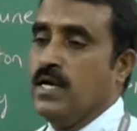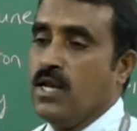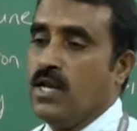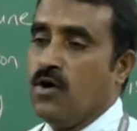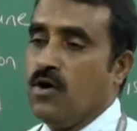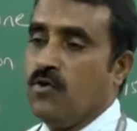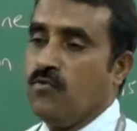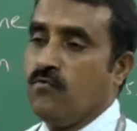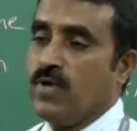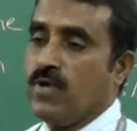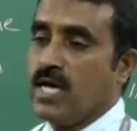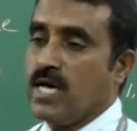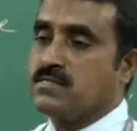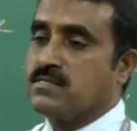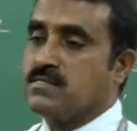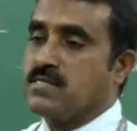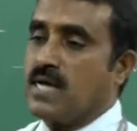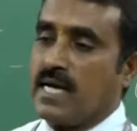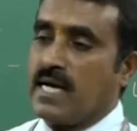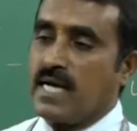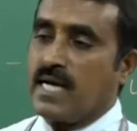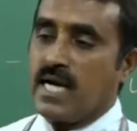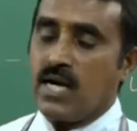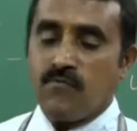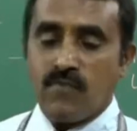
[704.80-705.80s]
Now we have
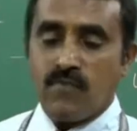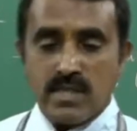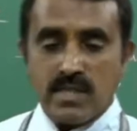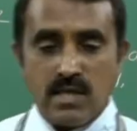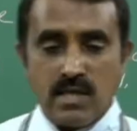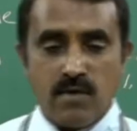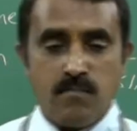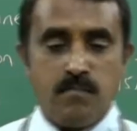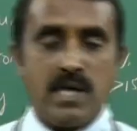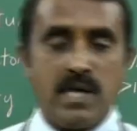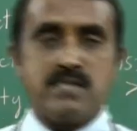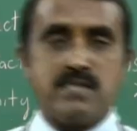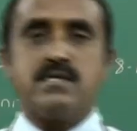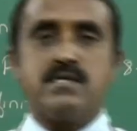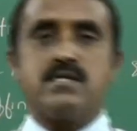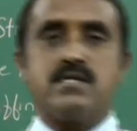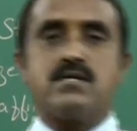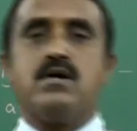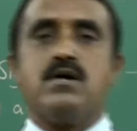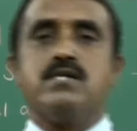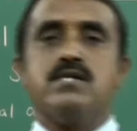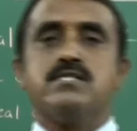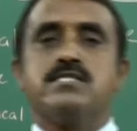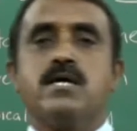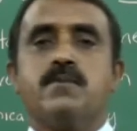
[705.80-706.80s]
started with the basic
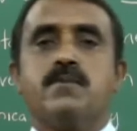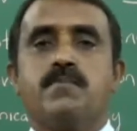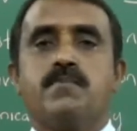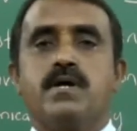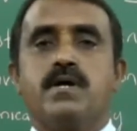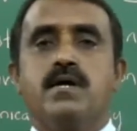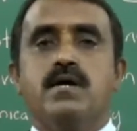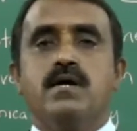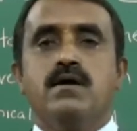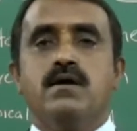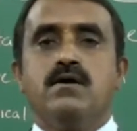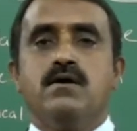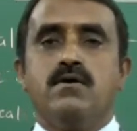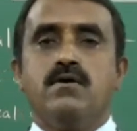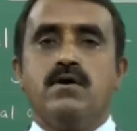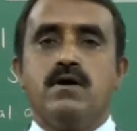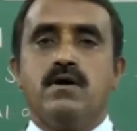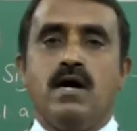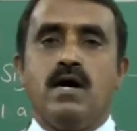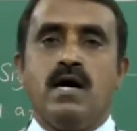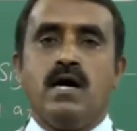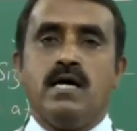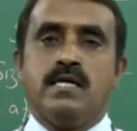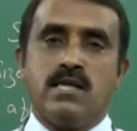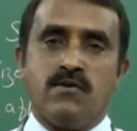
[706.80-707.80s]
concept
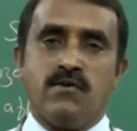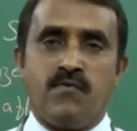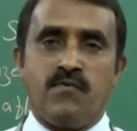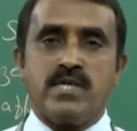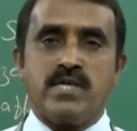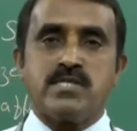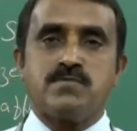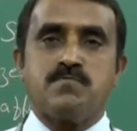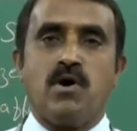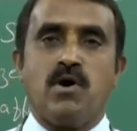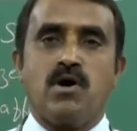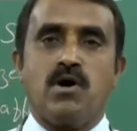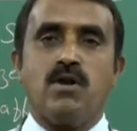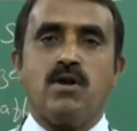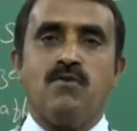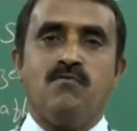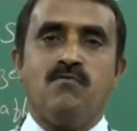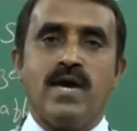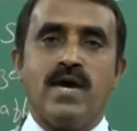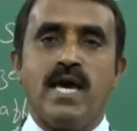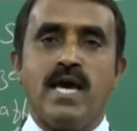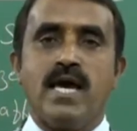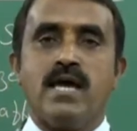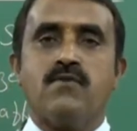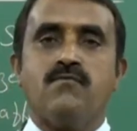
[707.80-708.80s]
in the first model
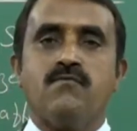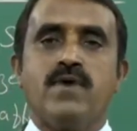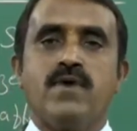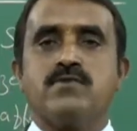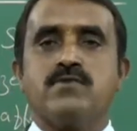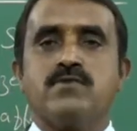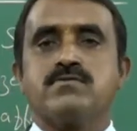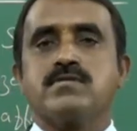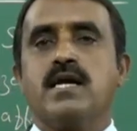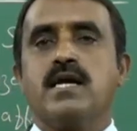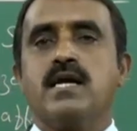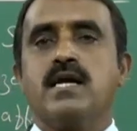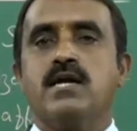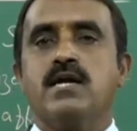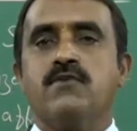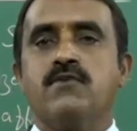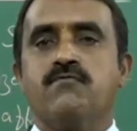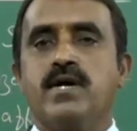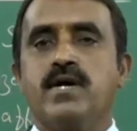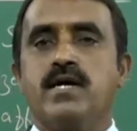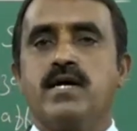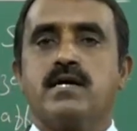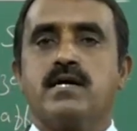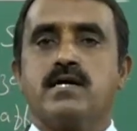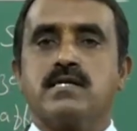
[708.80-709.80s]
where we have studied
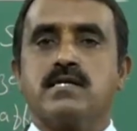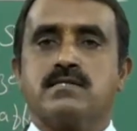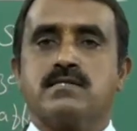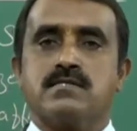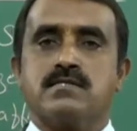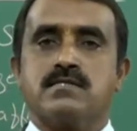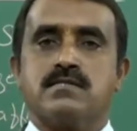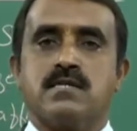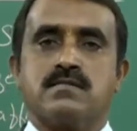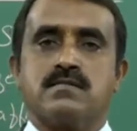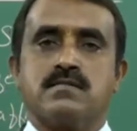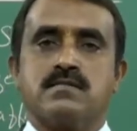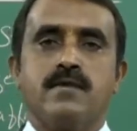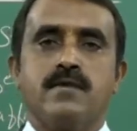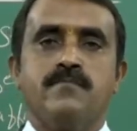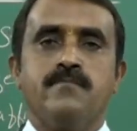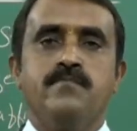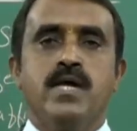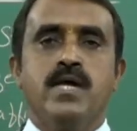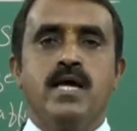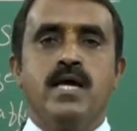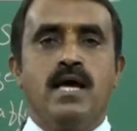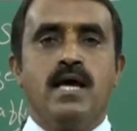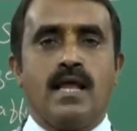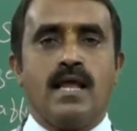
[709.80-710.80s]
different crystal structure
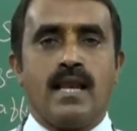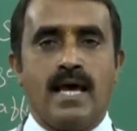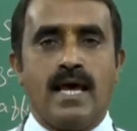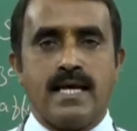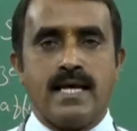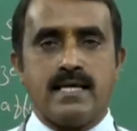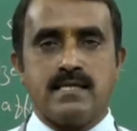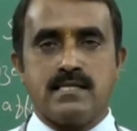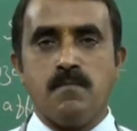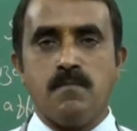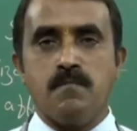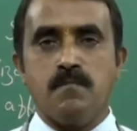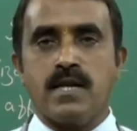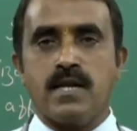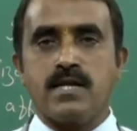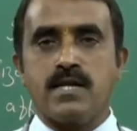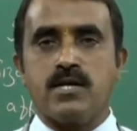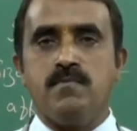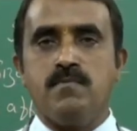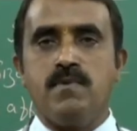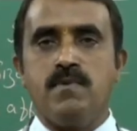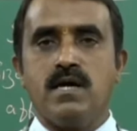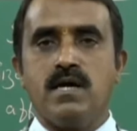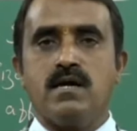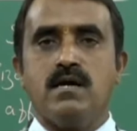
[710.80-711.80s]
like simple
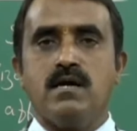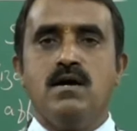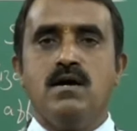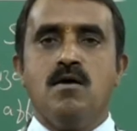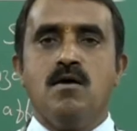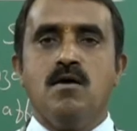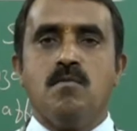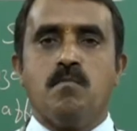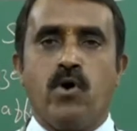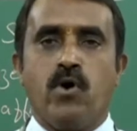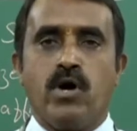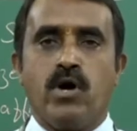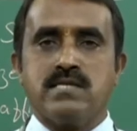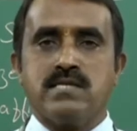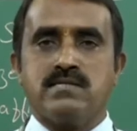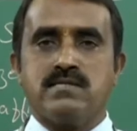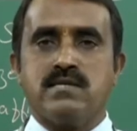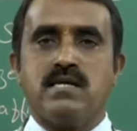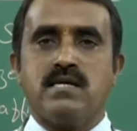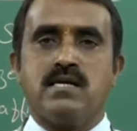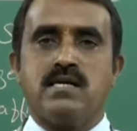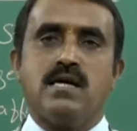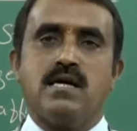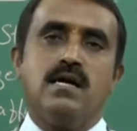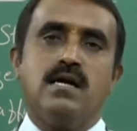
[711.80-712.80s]
cubic, body
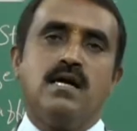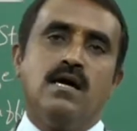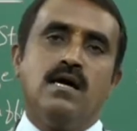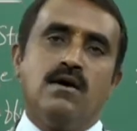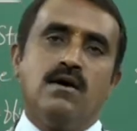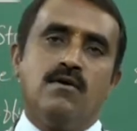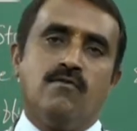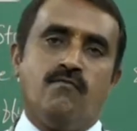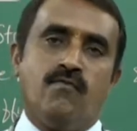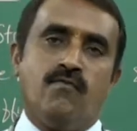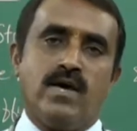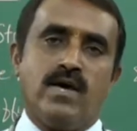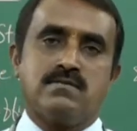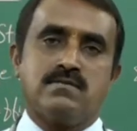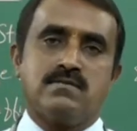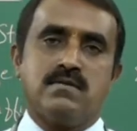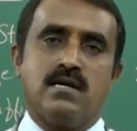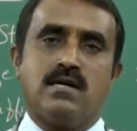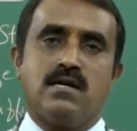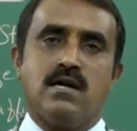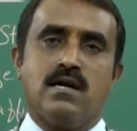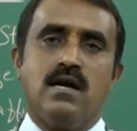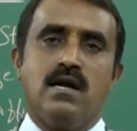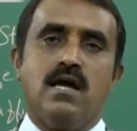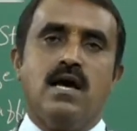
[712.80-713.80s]
centered, face
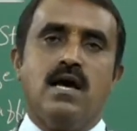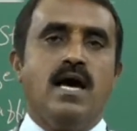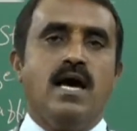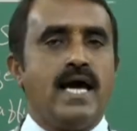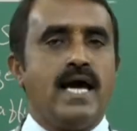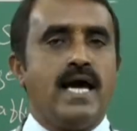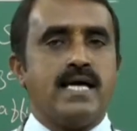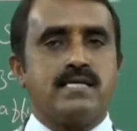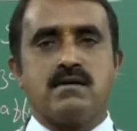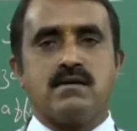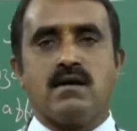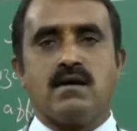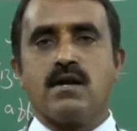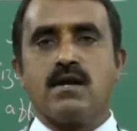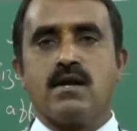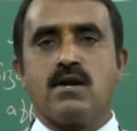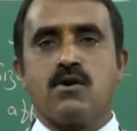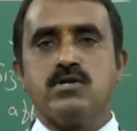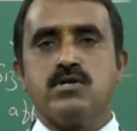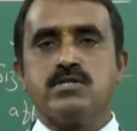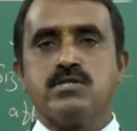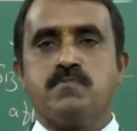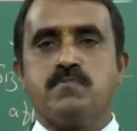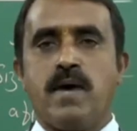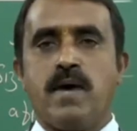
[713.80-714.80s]
centered, external
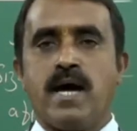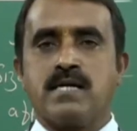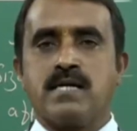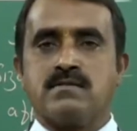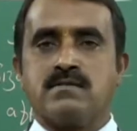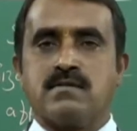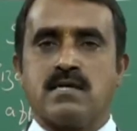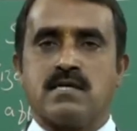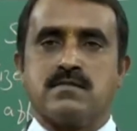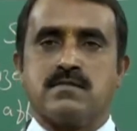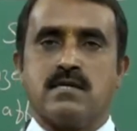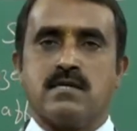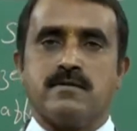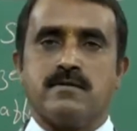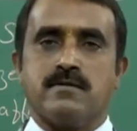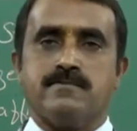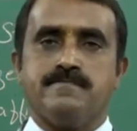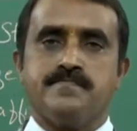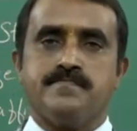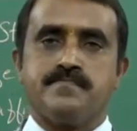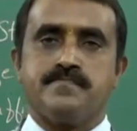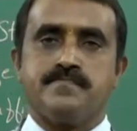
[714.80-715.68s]
closed packed structure.